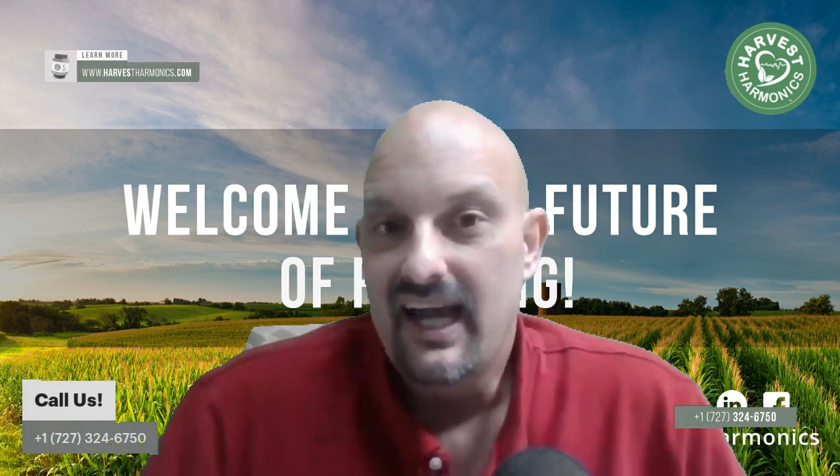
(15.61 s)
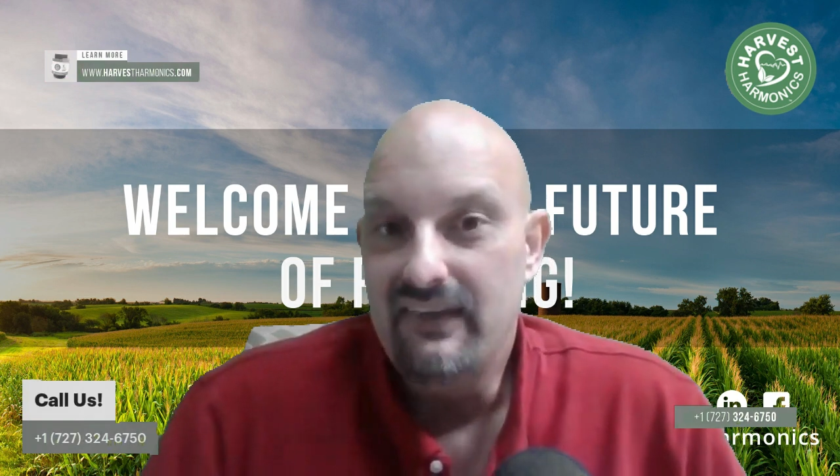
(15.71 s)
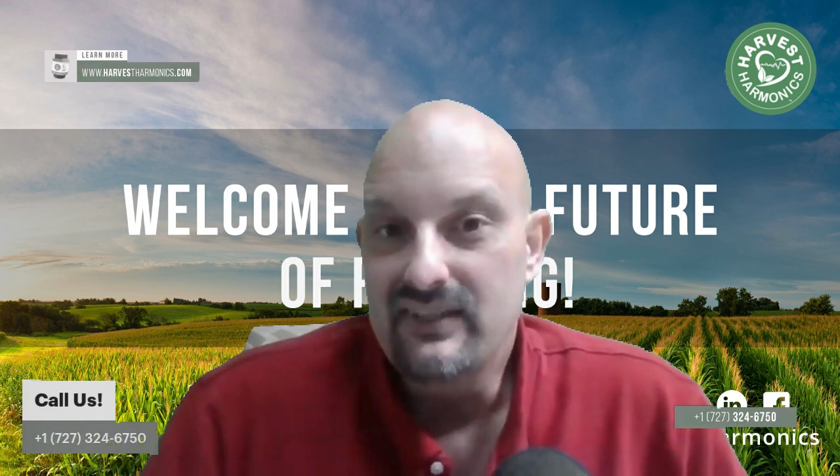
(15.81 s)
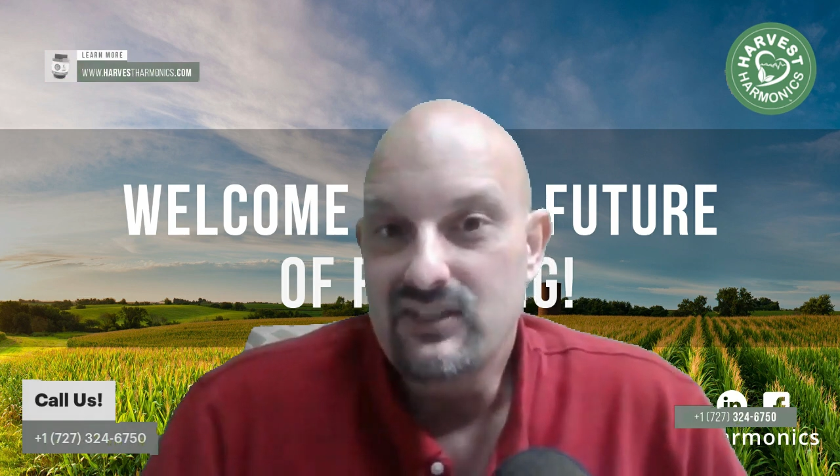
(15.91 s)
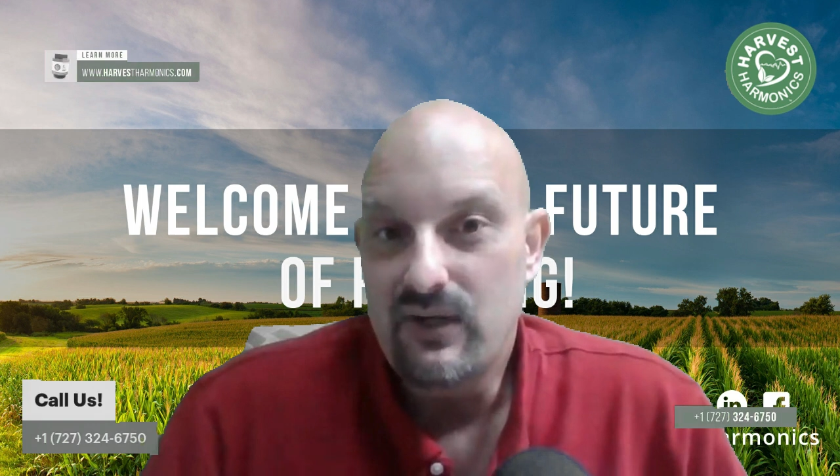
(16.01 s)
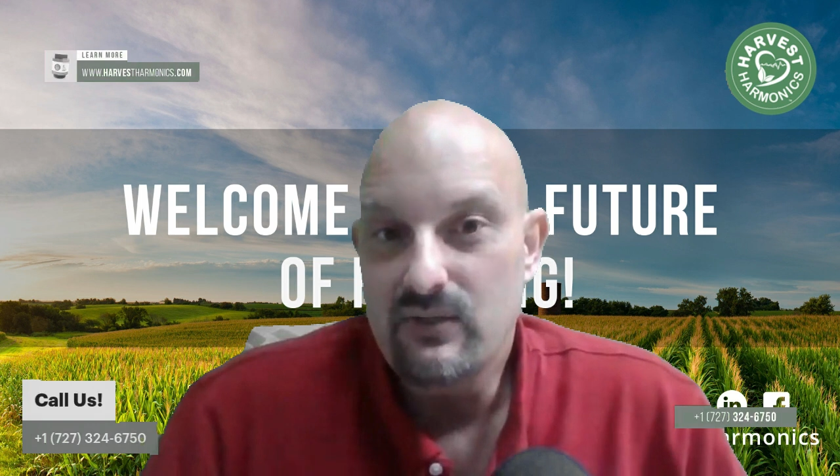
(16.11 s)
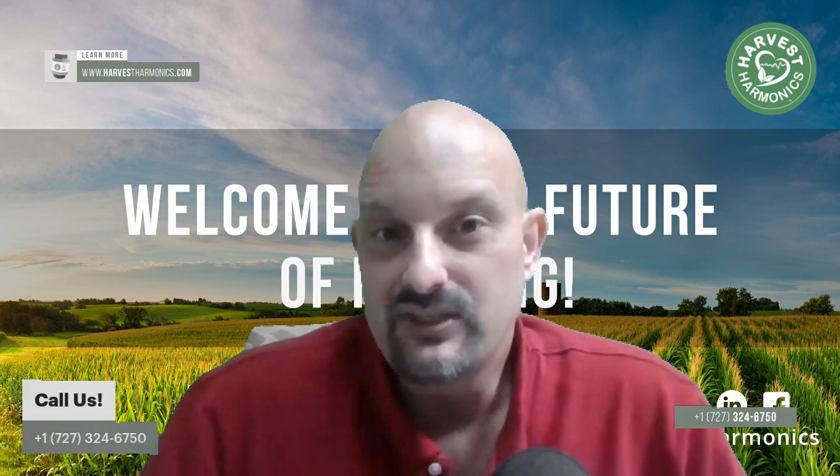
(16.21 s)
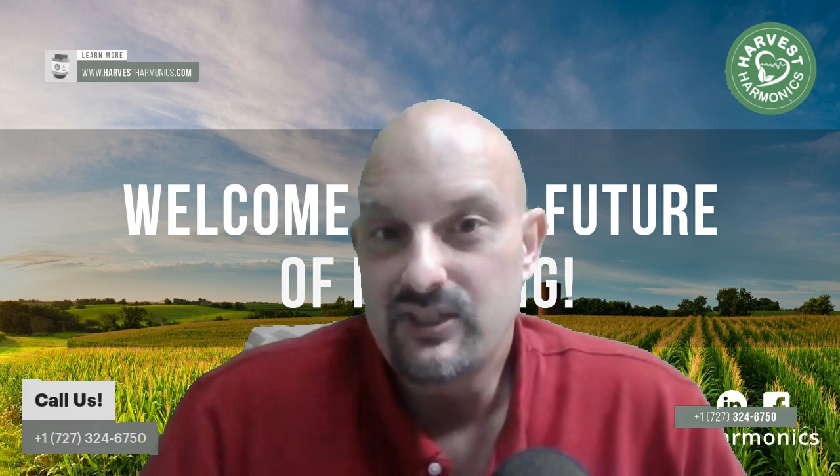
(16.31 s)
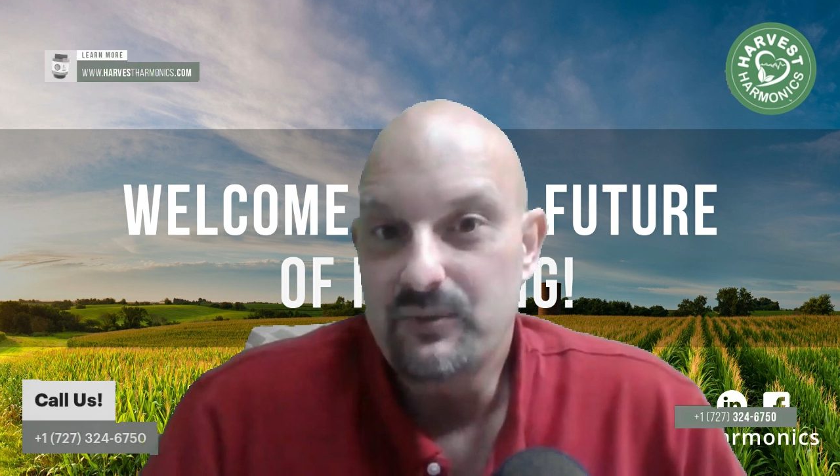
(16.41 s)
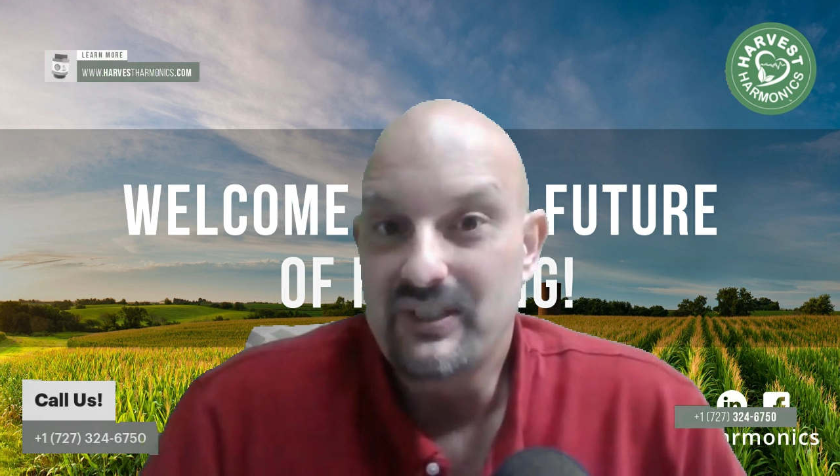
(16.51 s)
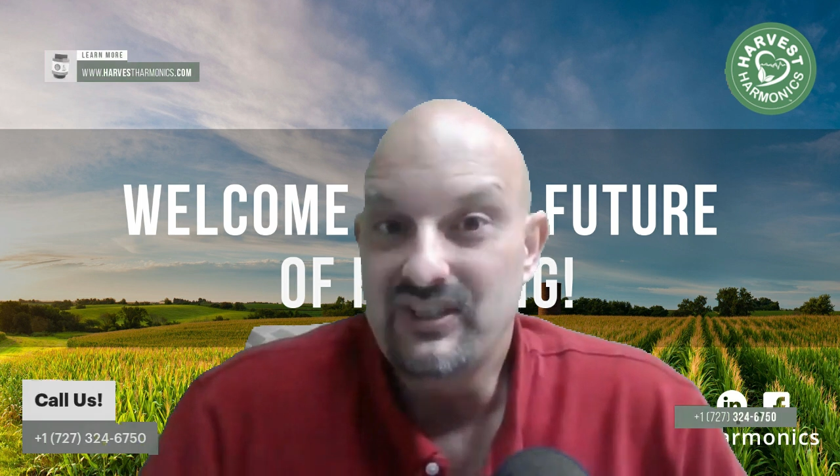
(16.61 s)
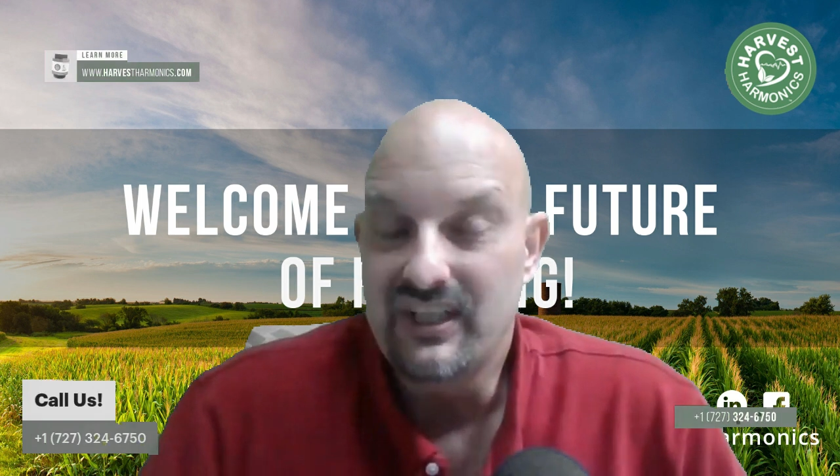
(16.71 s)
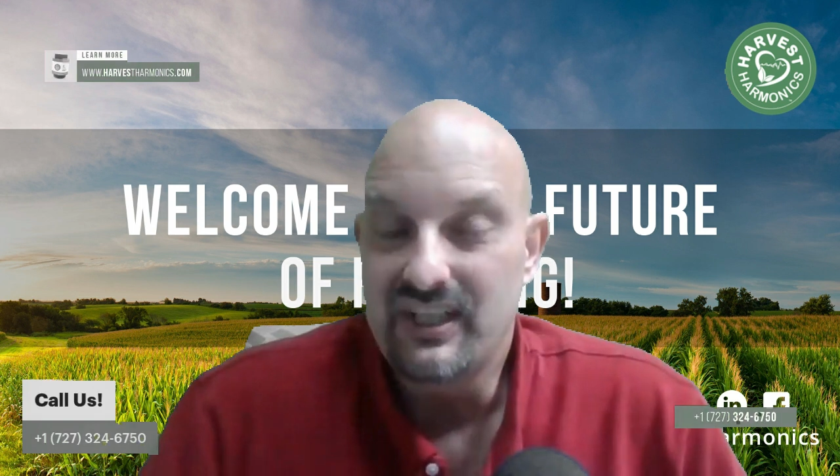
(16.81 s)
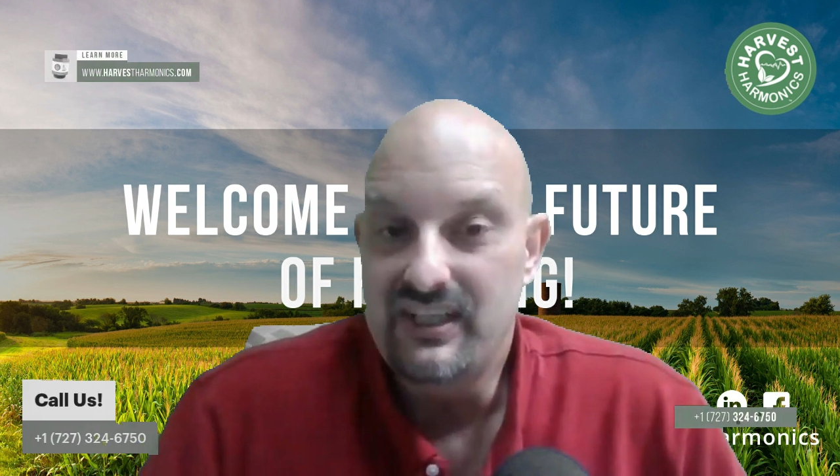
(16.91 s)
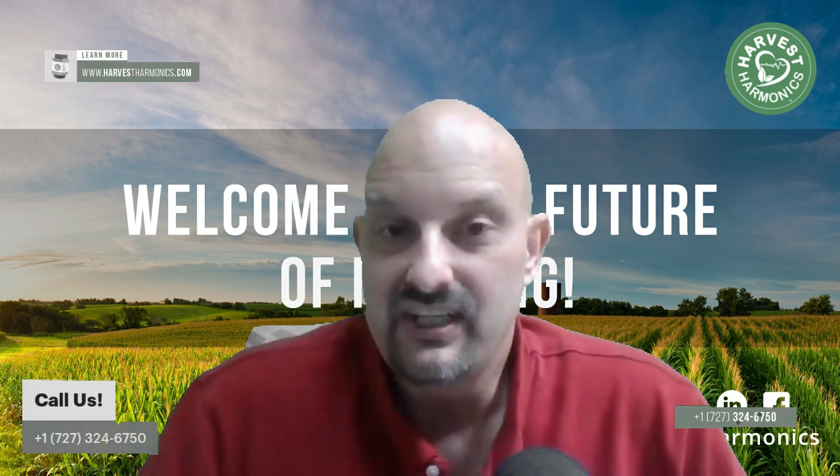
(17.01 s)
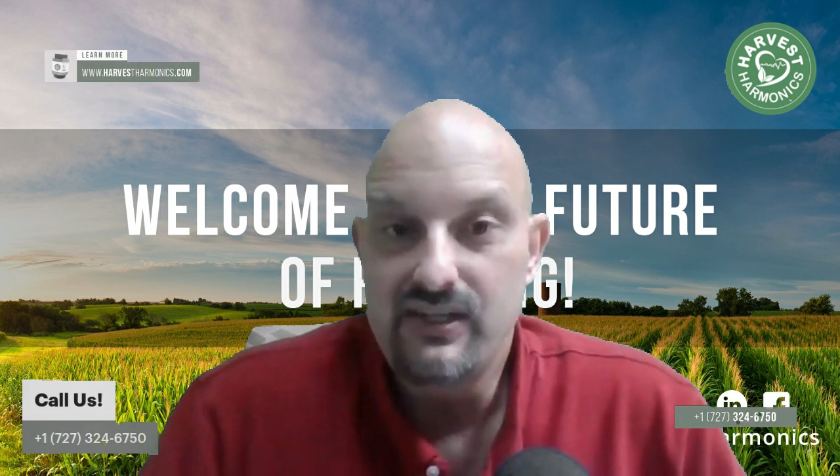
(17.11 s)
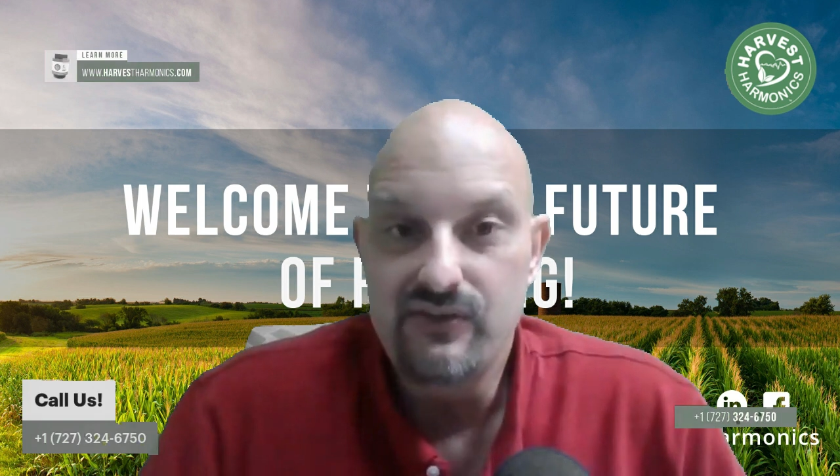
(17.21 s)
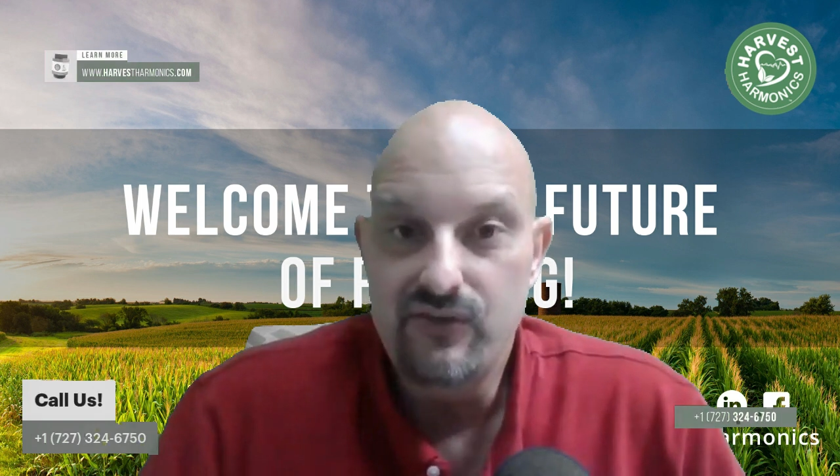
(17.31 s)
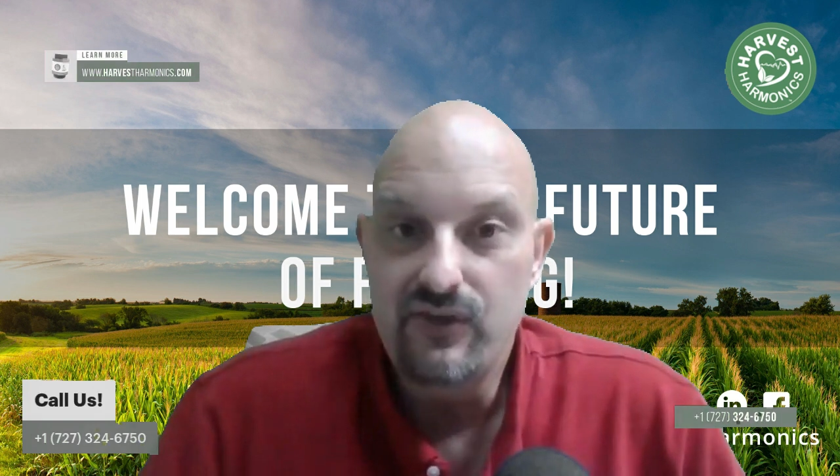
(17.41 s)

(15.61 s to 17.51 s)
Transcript: and this drought situation continues